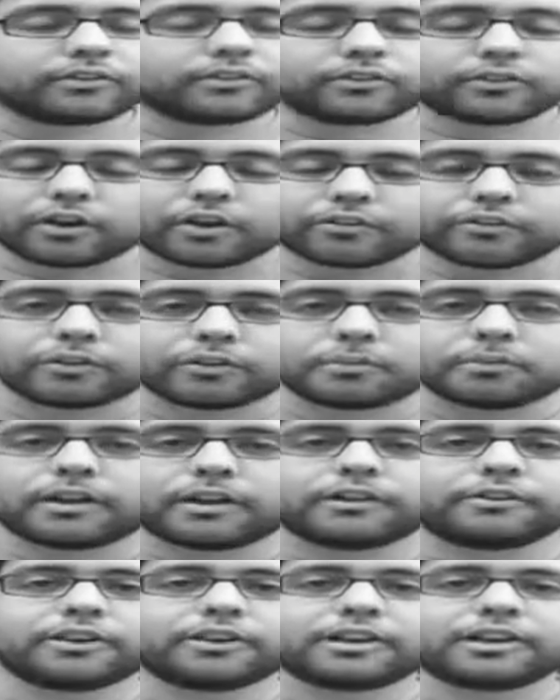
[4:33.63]
It's awesome.
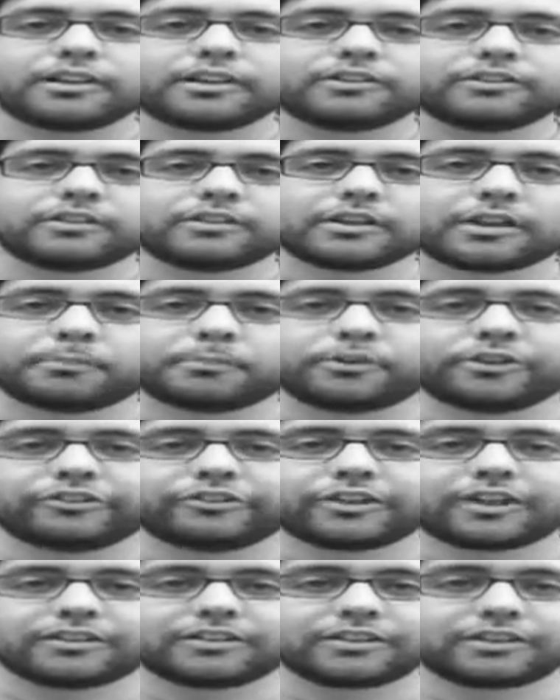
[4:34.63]
I really
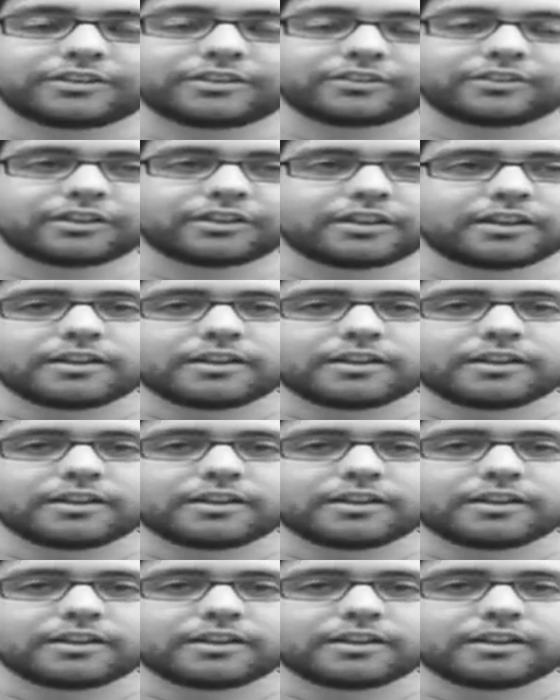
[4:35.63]
appreciate it.